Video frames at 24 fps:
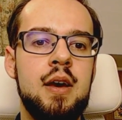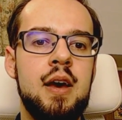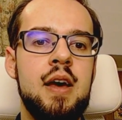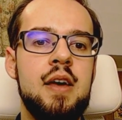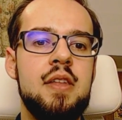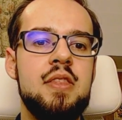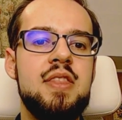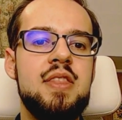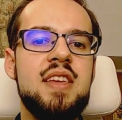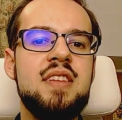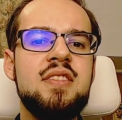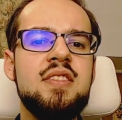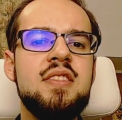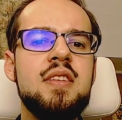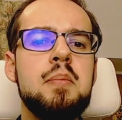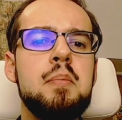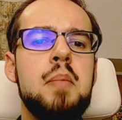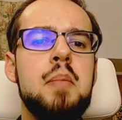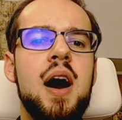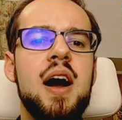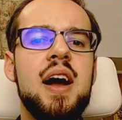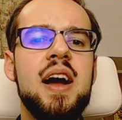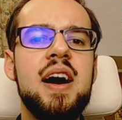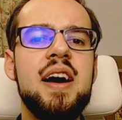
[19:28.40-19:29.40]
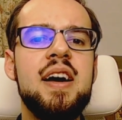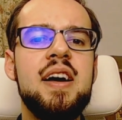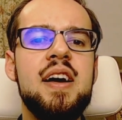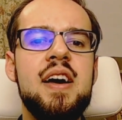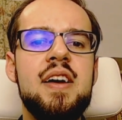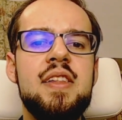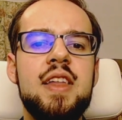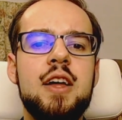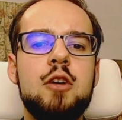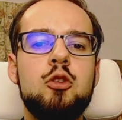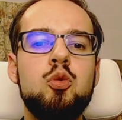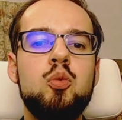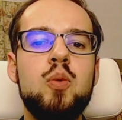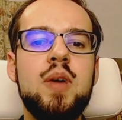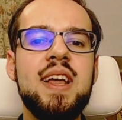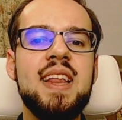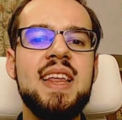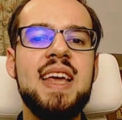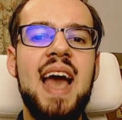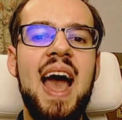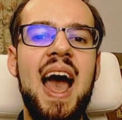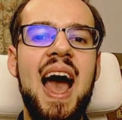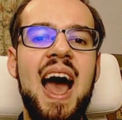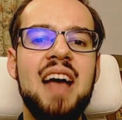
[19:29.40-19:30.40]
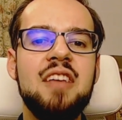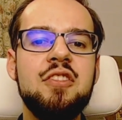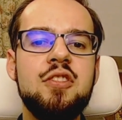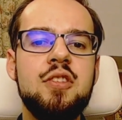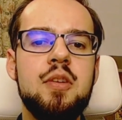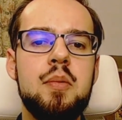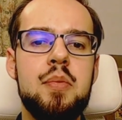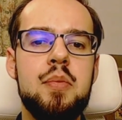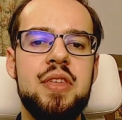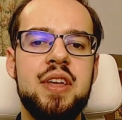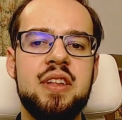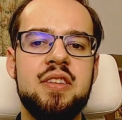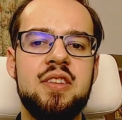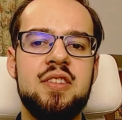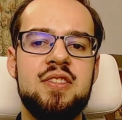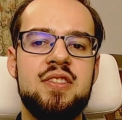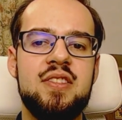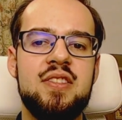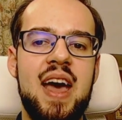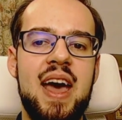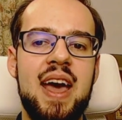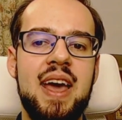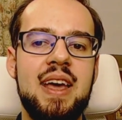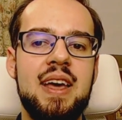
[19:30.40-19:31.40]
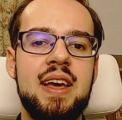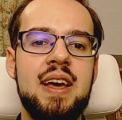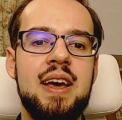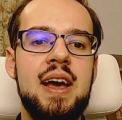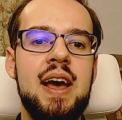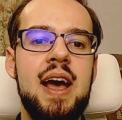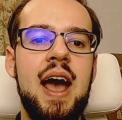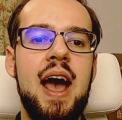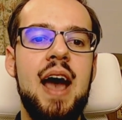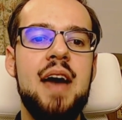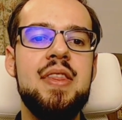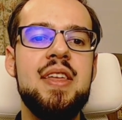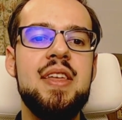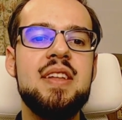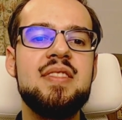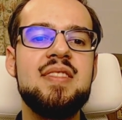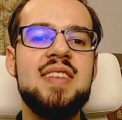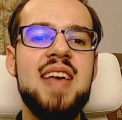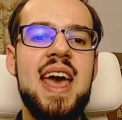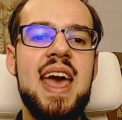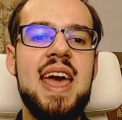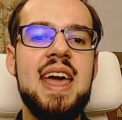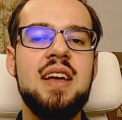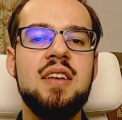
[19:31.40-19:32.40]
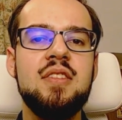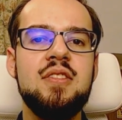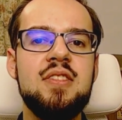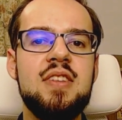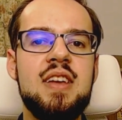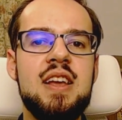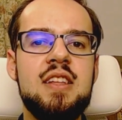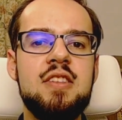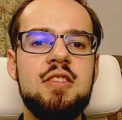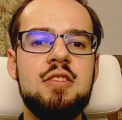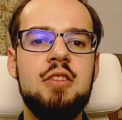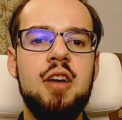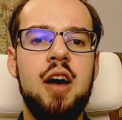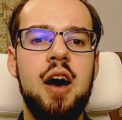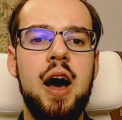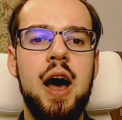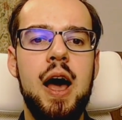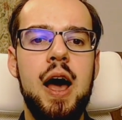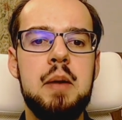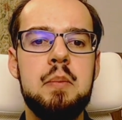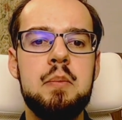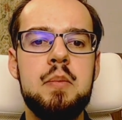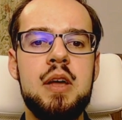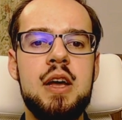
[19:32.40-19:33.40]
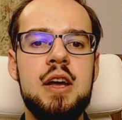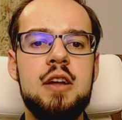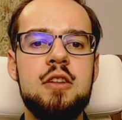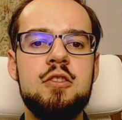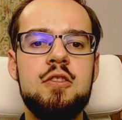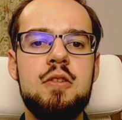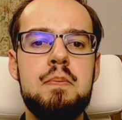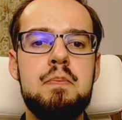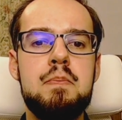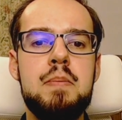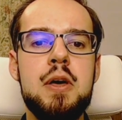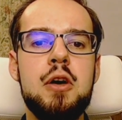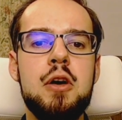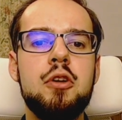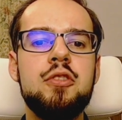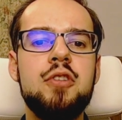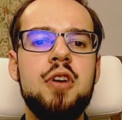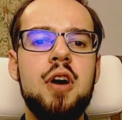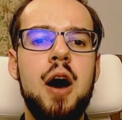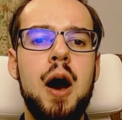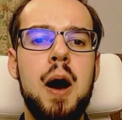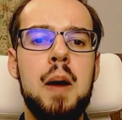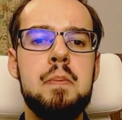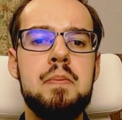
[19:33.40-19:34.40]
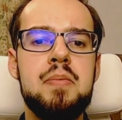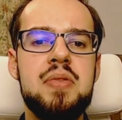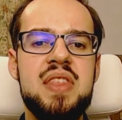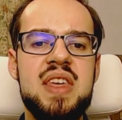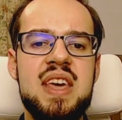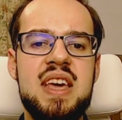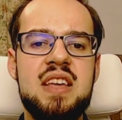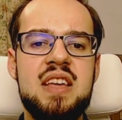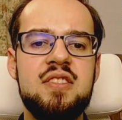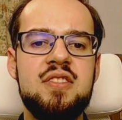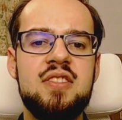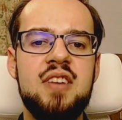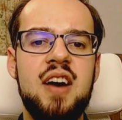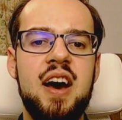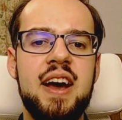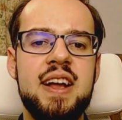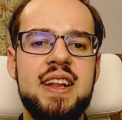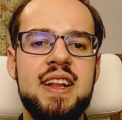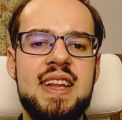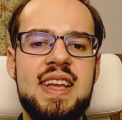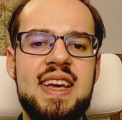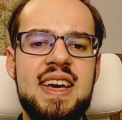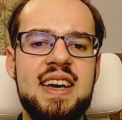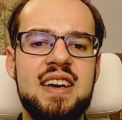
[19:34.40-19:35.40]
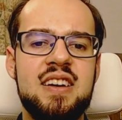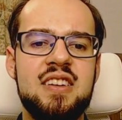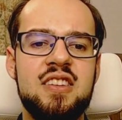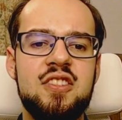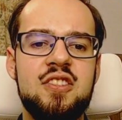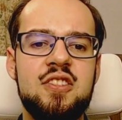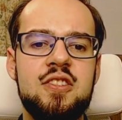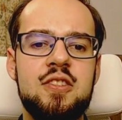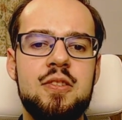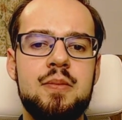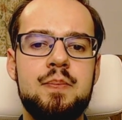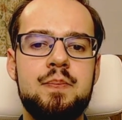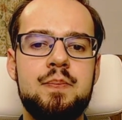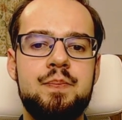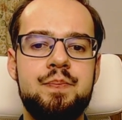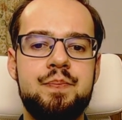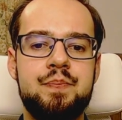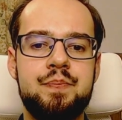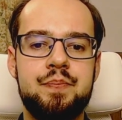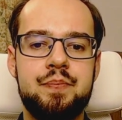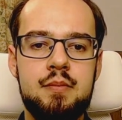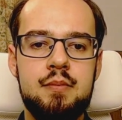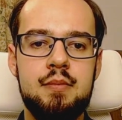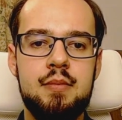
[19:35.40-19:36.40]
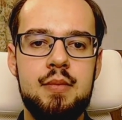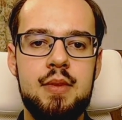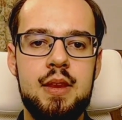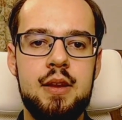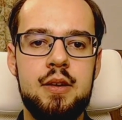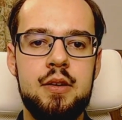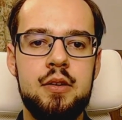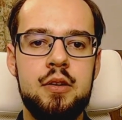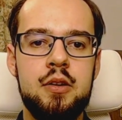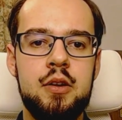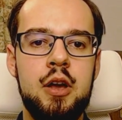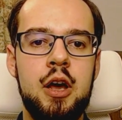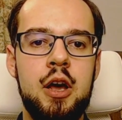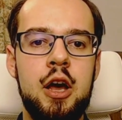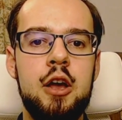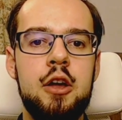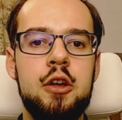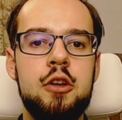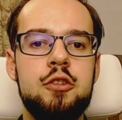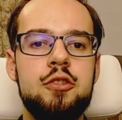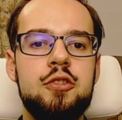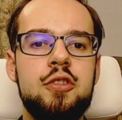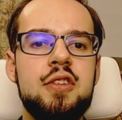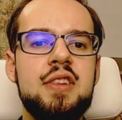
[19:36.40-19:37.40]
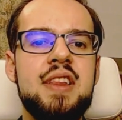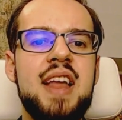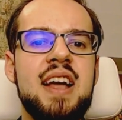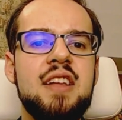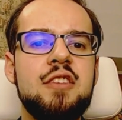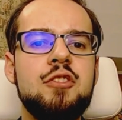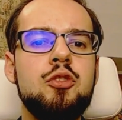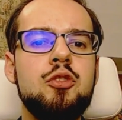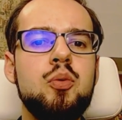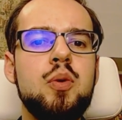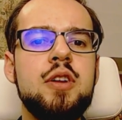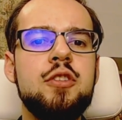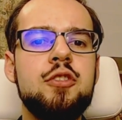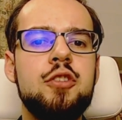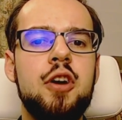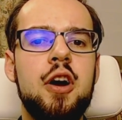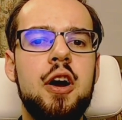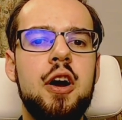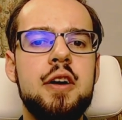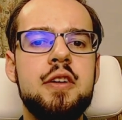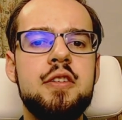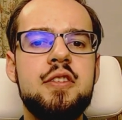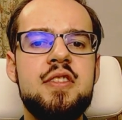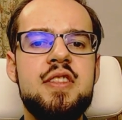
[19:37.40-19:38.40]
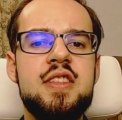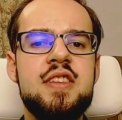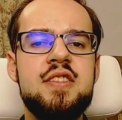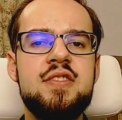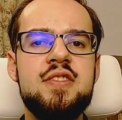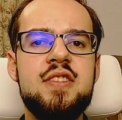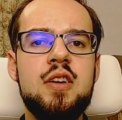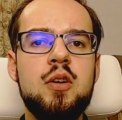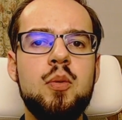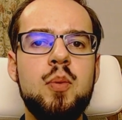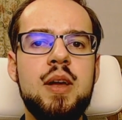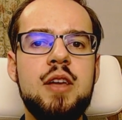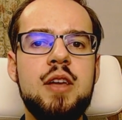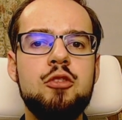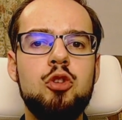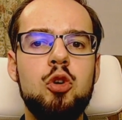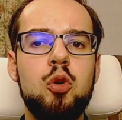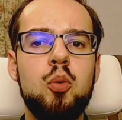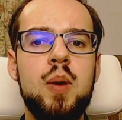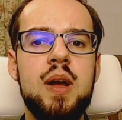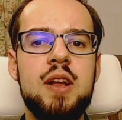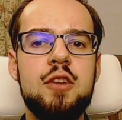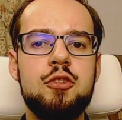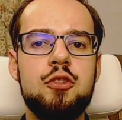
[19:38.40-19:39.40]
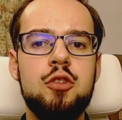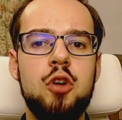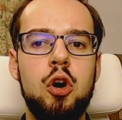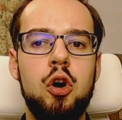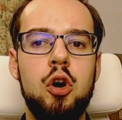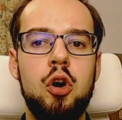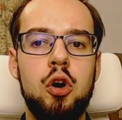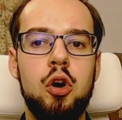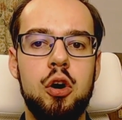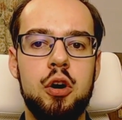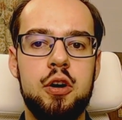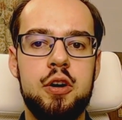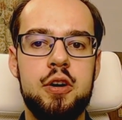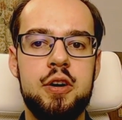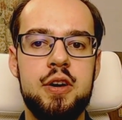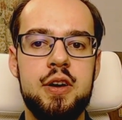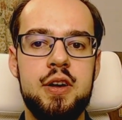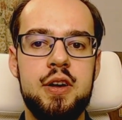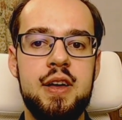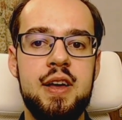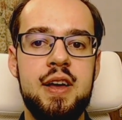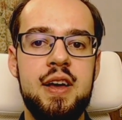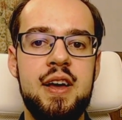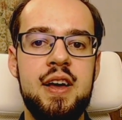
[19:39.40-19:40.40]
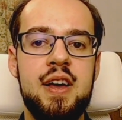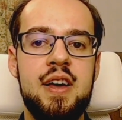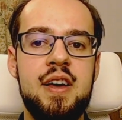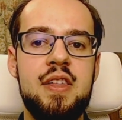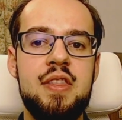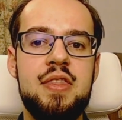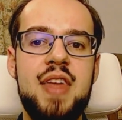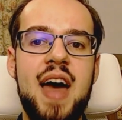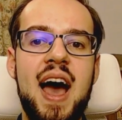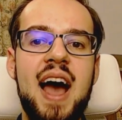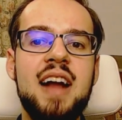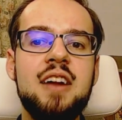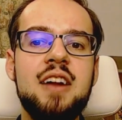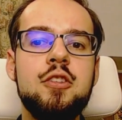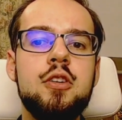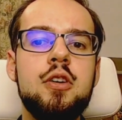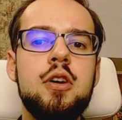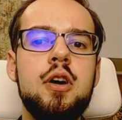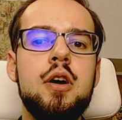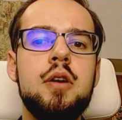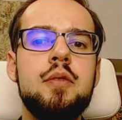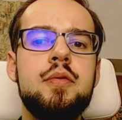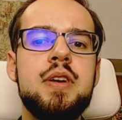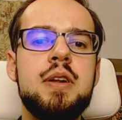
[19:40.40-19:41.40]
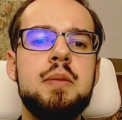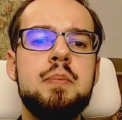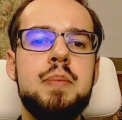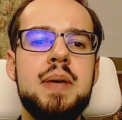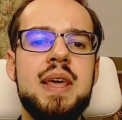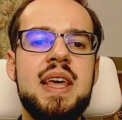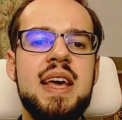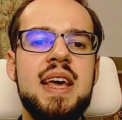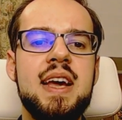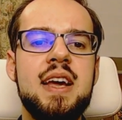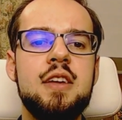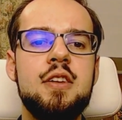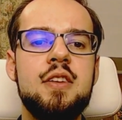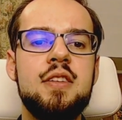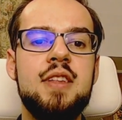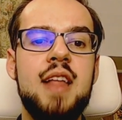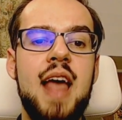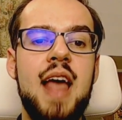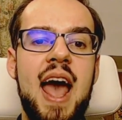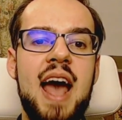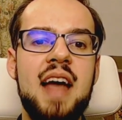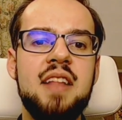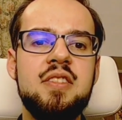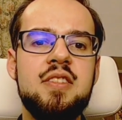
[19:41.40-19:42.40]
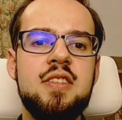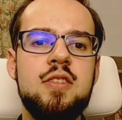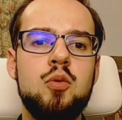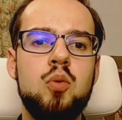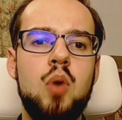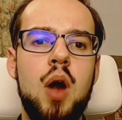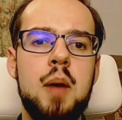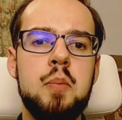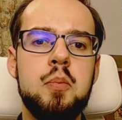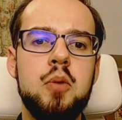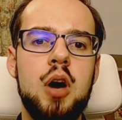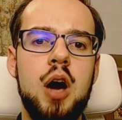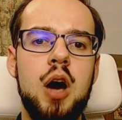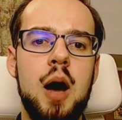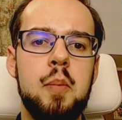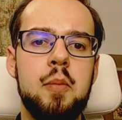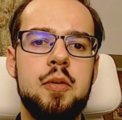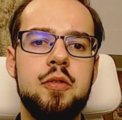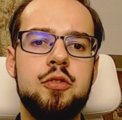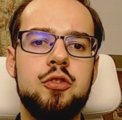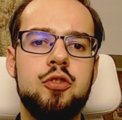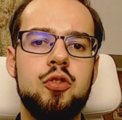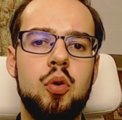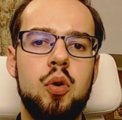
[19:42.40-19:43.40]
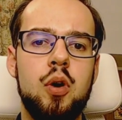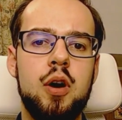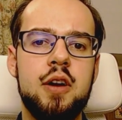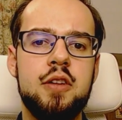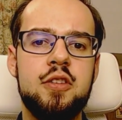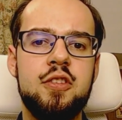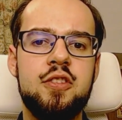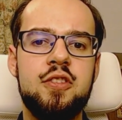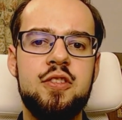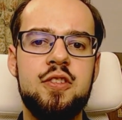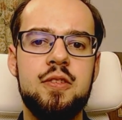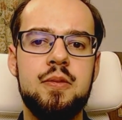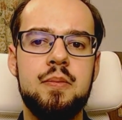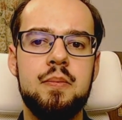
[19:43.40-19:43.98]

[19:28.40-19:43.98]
This is a manga that really has something to say, and that takes its time to build up these ideas. So let's return to the series' original hook, that of it being an anti-rom-com of sorts.